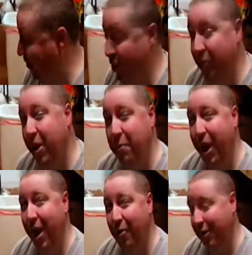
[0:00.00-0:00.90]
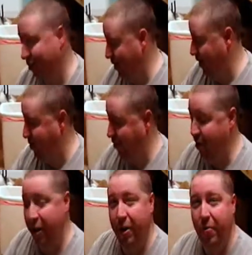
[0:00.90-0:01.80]
So I found a black one. So I'm going to use
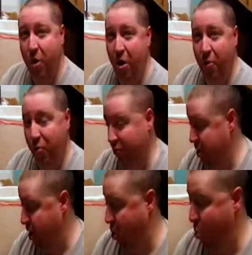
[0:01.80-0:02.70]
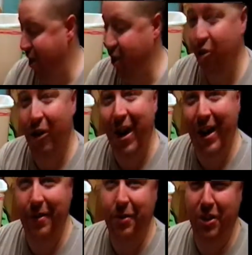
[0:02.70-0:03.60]
a white
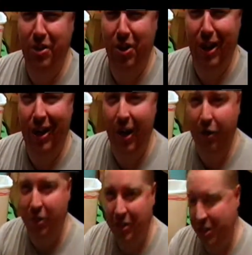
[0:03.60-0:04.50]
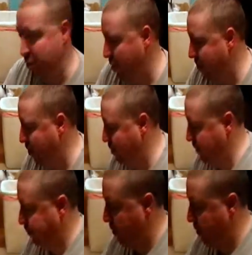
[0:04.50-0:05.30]
crayon, just so that I can actually see what I'm doing.